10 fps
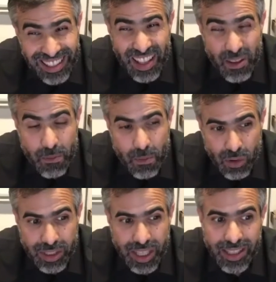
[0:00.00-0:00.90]
and
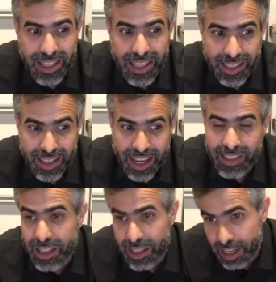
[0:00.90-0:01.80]
important in the
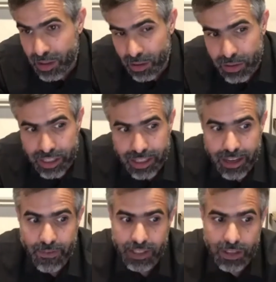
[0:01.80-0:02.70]
science and technology. It
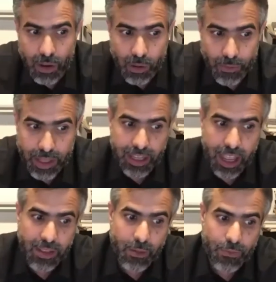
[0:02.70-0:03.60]
gives us all of this
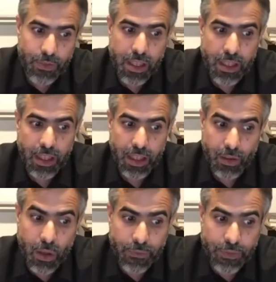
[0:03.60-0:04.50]
kind of
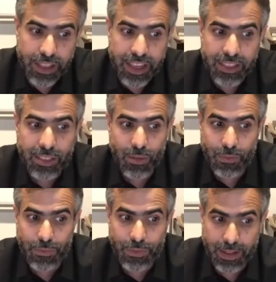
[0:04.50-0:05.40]
confidence,
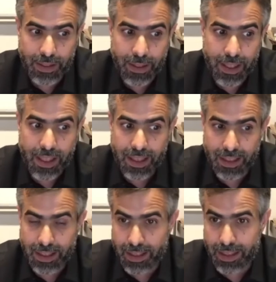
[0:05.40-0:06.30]
of
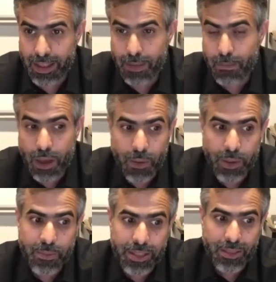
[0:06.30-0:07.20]

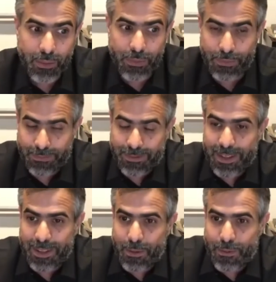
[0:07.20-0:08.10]
empowerment
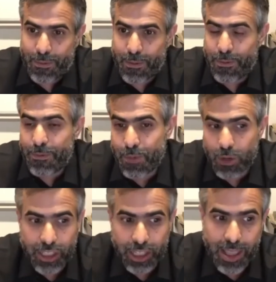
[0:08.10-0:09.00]
of
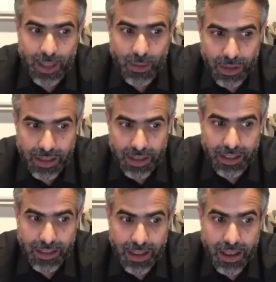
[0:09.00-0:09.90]
project that we did.